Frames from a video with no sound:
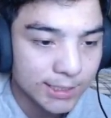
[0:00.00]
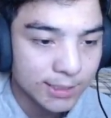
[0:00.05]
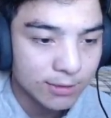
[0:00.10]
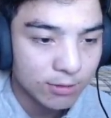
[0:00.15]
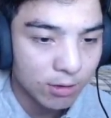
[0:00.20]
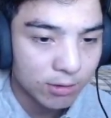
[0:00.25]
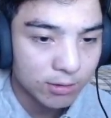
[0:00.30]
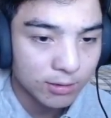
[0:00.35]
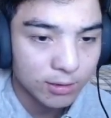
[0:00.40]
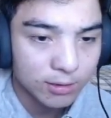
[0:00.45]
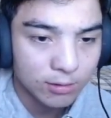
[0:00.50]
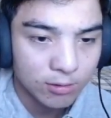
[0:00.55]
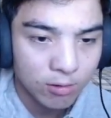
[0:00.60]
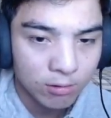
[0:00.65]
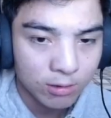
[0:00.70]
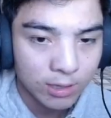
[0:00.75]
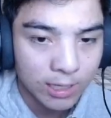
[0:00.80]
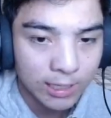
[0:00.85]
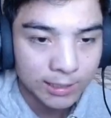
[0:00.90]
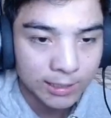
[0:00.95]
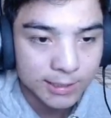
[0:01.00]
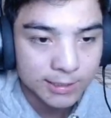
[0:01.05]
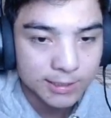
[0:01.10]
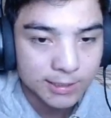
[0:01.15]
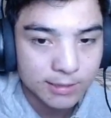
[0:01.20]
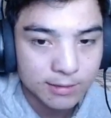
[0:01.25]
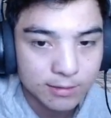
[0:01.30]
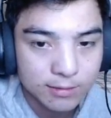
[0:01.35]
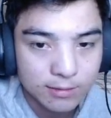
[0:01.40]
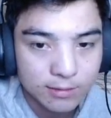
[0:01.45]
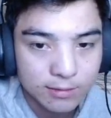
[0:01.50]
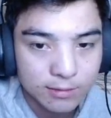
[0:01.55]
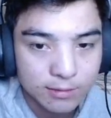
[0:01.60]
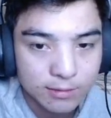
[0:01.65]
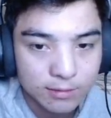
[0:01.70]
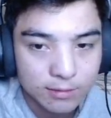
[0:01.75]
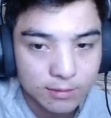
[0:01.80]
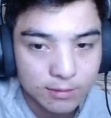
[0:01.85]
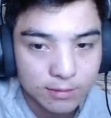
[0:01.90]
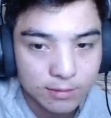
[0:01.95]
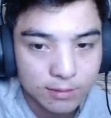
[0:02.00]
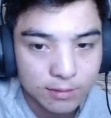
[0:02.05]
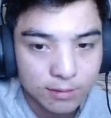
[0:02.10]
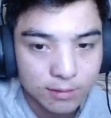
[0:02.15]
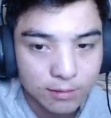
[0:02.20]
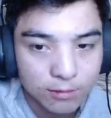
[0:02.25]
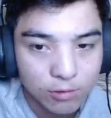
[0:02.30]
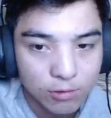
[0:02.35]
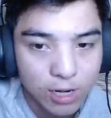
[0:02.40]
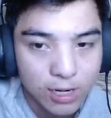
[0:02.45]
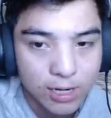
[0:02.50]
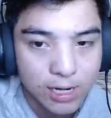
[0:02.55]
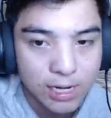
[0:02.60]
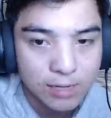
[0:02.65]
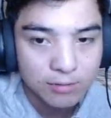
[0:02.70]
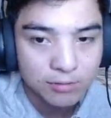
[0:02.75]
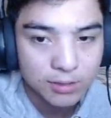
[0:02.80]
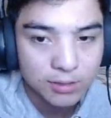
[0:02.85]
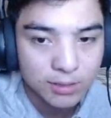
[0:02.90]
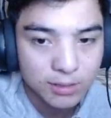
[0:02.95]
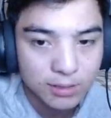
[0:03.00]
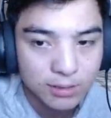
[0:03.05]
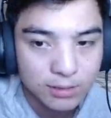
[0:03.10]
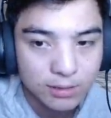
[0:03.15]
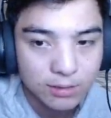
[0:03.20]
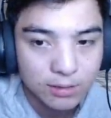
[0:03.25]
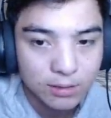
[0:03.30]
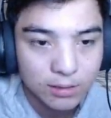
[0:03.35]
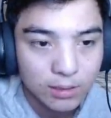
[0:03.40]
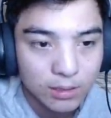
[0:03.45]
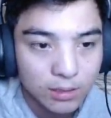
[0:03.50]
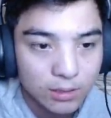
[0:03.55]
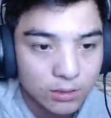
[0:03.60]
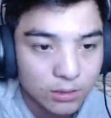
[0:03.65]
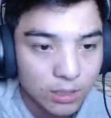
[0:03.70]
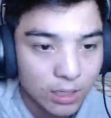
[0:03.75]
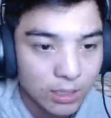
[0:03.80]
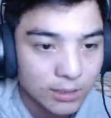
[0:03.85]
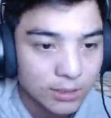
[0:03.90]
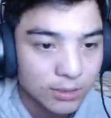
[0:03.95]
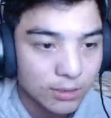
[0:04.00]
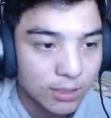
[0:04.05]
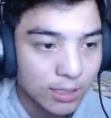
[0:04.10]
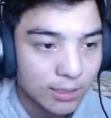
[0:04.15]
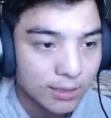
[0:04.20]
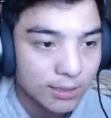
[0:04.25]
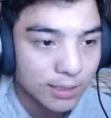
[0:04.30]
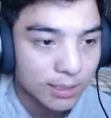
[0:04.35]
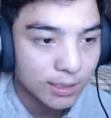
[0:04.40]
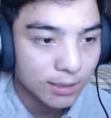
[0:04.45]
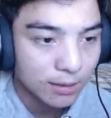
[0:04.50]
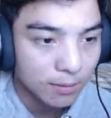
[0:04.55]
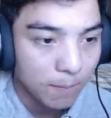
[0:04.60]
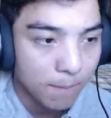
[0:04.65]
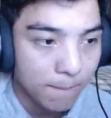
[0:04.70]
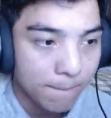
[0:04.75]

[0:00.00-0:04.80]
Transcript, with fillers: is look look like this right now. As you can see,